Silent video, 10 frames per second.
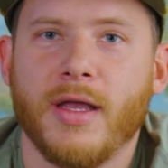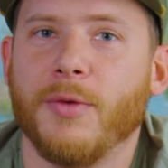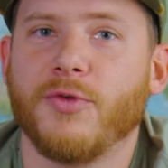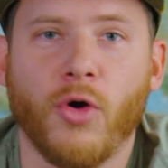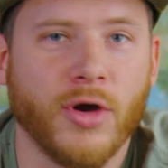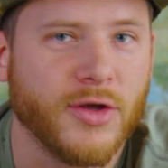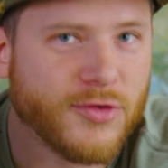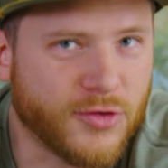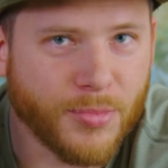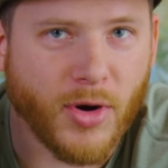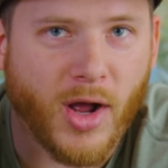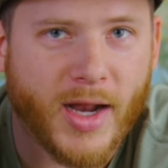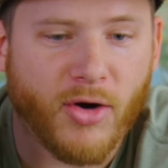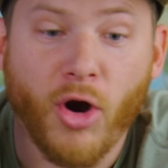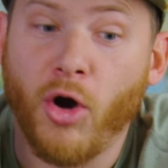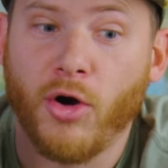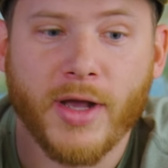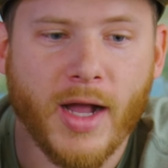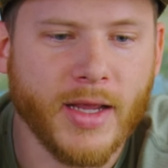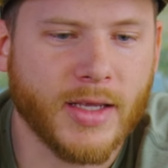It was already a super hard
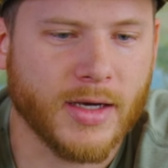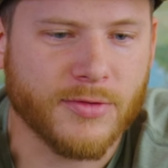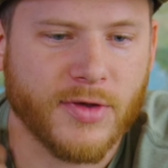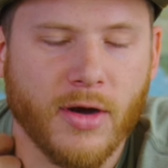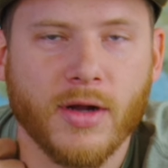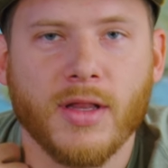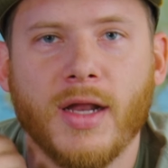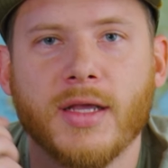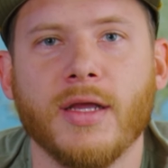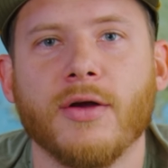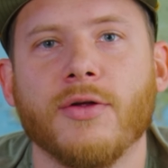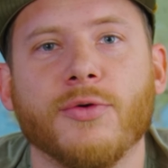hike and I was carrying a lot of gear.